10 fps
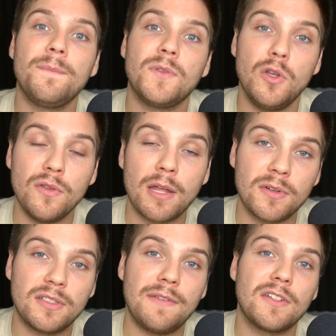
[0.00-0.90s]
you then
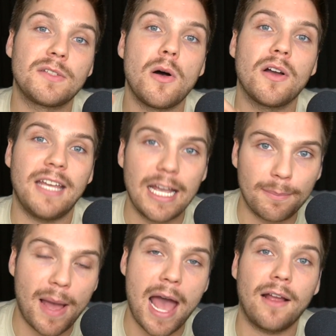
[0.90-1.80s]
receive a small
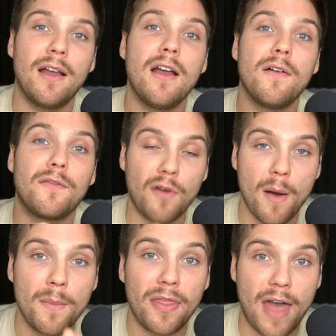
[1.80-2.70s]
kickback
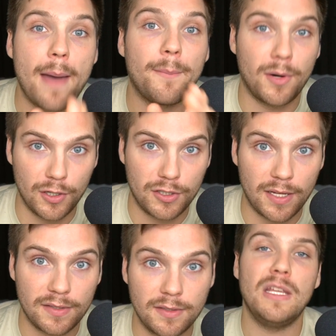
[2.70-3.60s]
from that purchase.